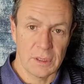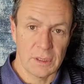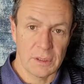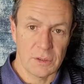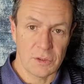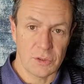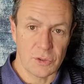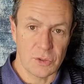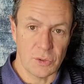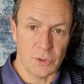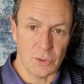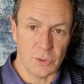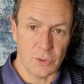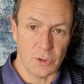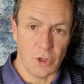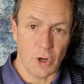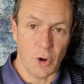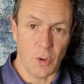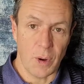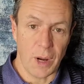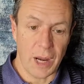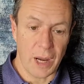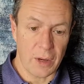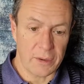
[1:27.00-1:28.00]
to
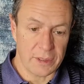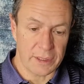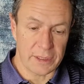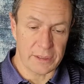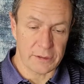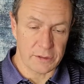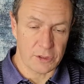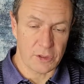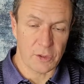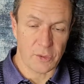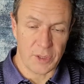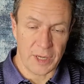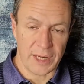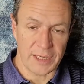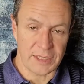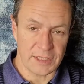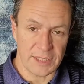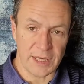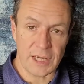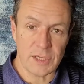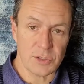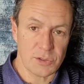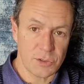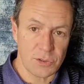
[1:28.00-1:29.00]
go out and create
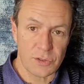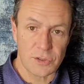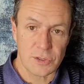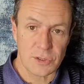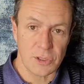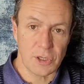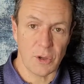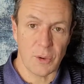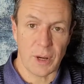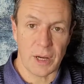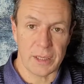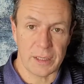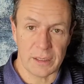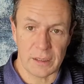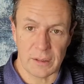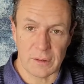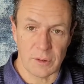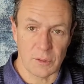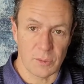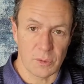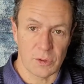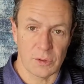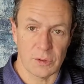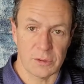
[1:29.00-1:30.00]
teachers to go out into the
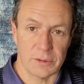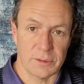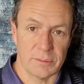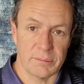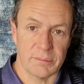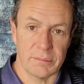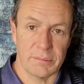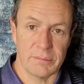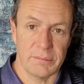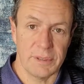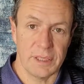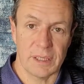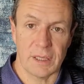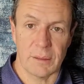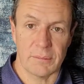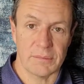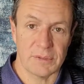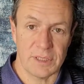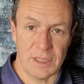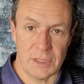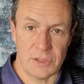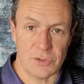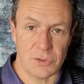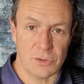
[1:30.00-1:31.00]
world and become
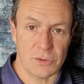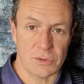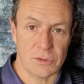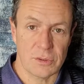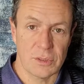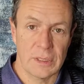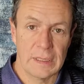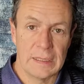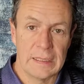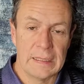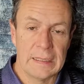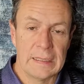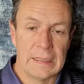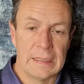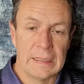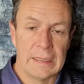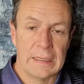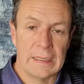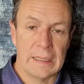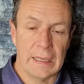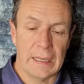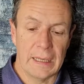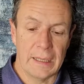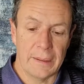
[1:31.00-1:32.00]
teachers
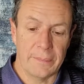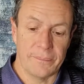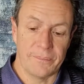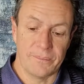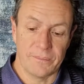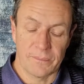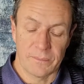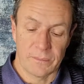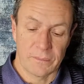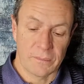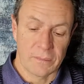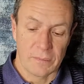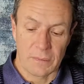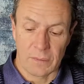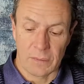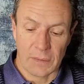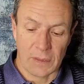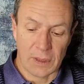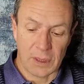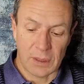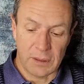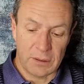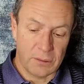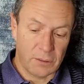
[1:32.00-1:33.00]
um,
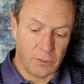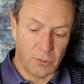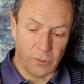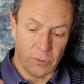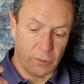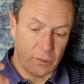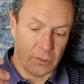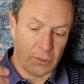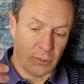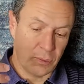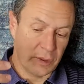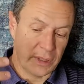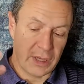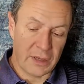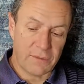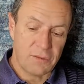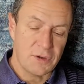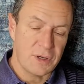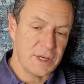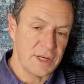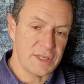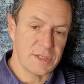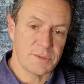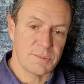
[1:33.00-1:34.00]
whatever
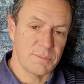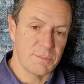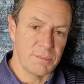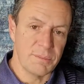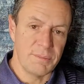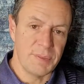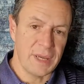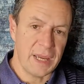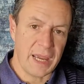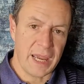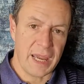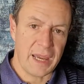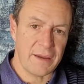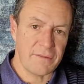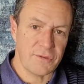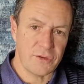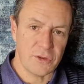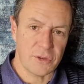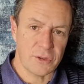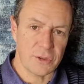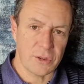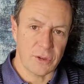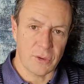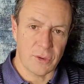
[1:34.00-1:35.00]
his
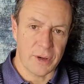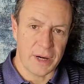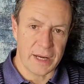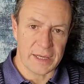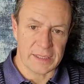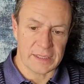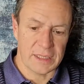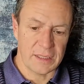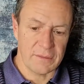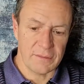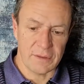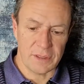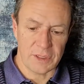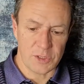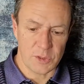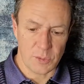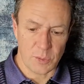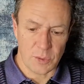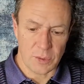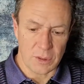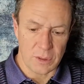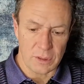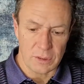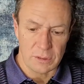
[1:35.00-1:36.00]
behavior or activities
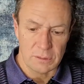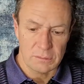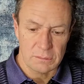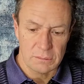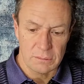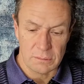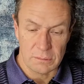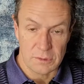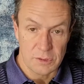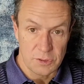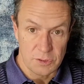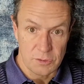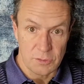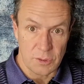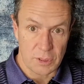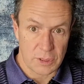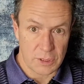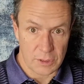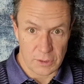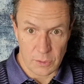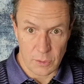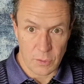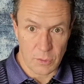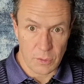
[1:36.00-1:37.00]
were struck a
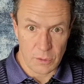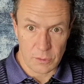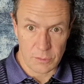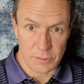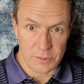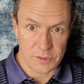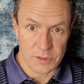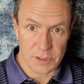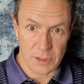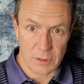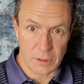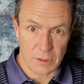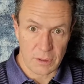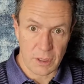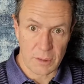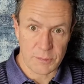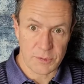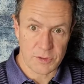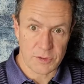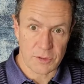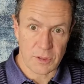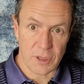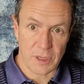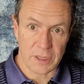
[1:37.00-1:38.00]
chord with General
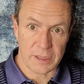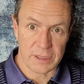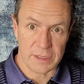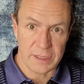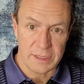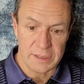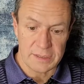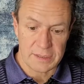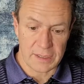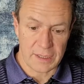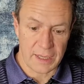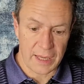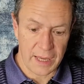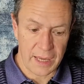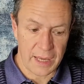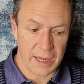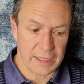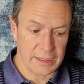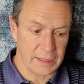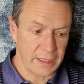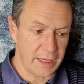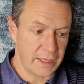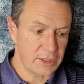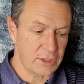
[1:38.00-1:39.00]
Armstrong, and he said, "Hey,
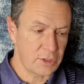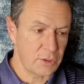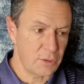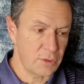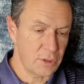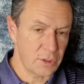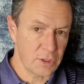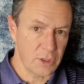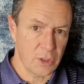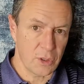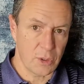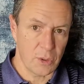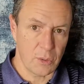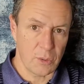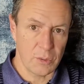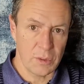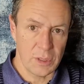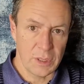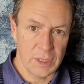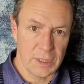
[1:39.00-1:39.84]
I'd like you to go